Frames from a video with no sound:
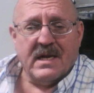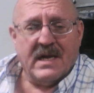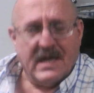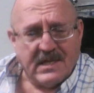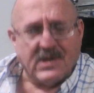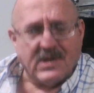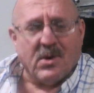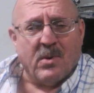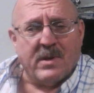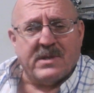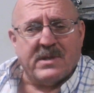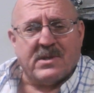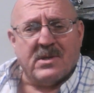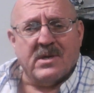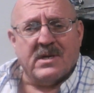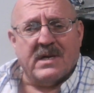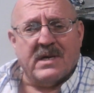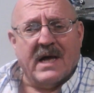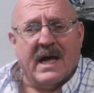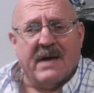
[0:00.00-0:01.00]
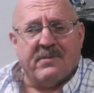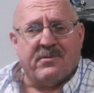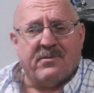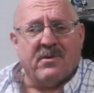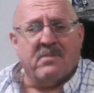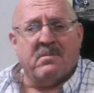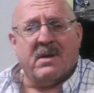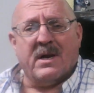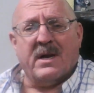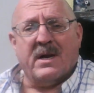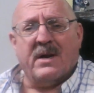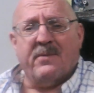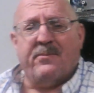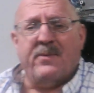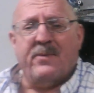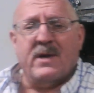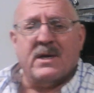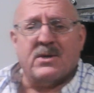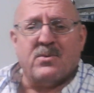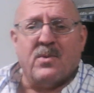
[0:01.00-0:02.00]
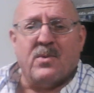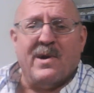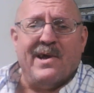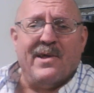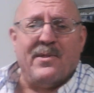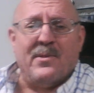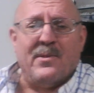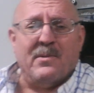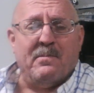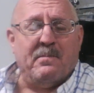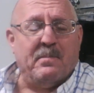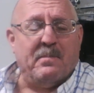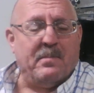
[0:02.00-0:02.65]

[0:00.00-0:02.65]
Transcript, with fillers: it's always good to have somebody to fish with.